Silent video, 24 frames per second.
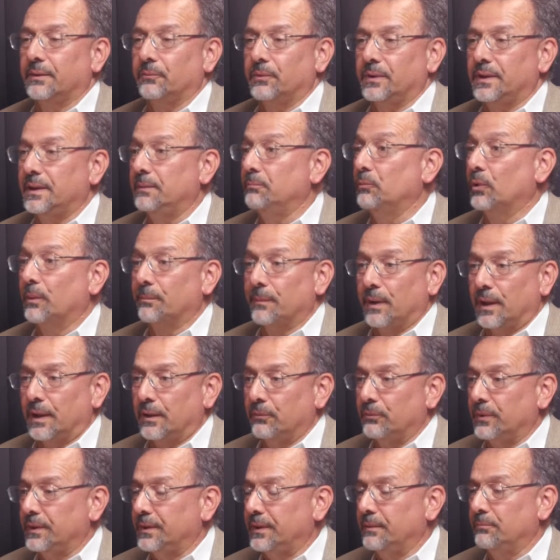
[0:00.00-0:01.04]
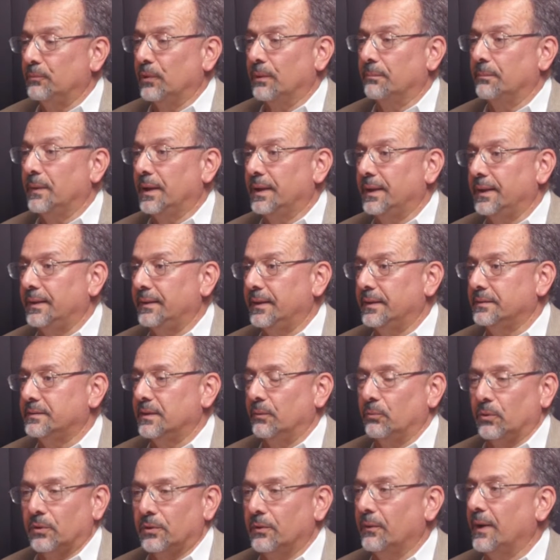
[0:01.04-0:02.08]
we need more money, they said,
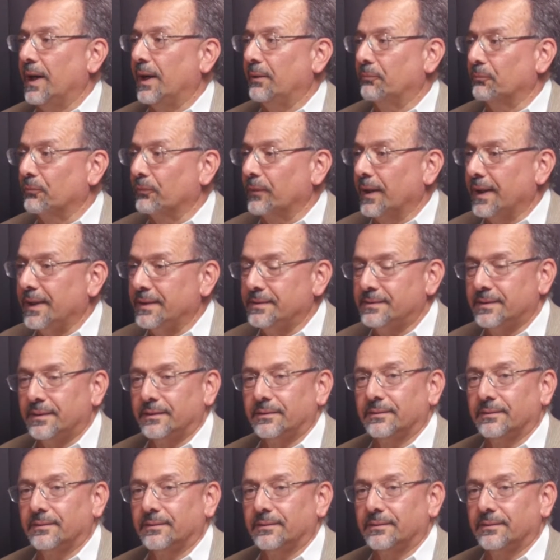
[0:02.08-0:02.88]
well, go out and raise it.